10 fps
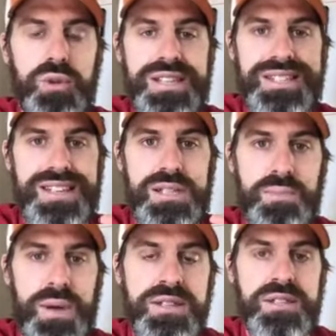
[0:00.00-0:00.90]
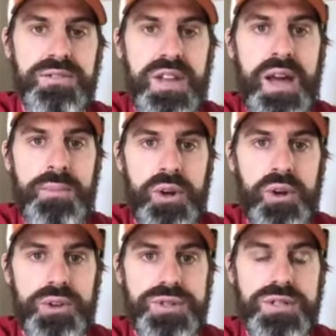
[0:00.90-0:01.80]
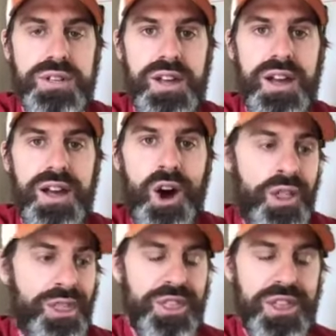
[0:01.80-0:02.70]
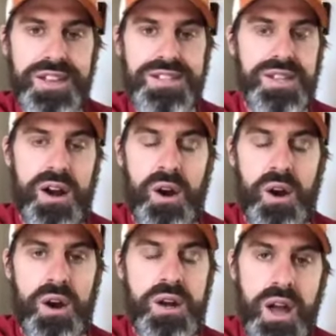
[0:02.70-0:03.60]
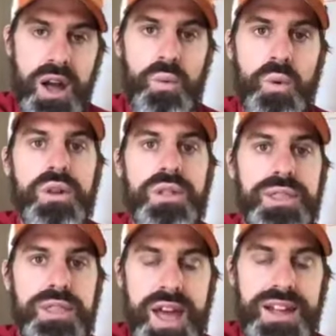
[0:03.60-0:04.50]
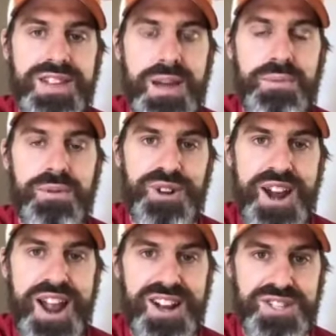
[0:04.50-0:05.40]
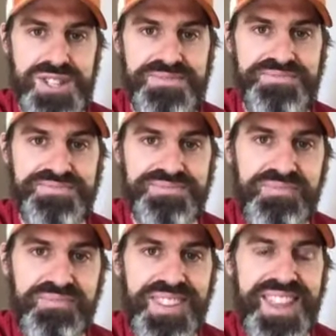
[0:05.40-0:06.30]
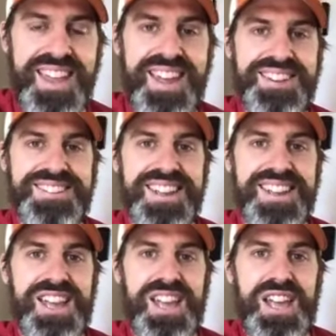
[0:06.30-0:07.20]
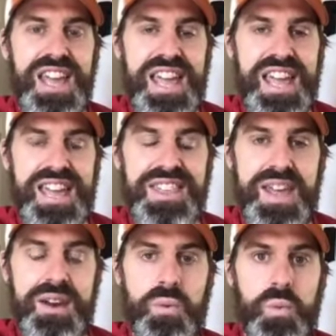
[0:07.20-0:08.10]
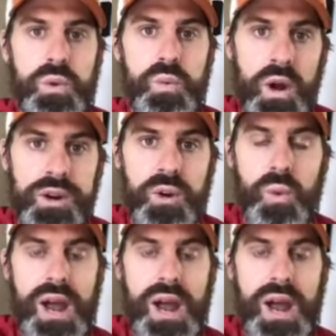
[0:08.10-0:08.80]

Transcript: expensive chemicals on things that are not worth that type of reaction. And then we wonder why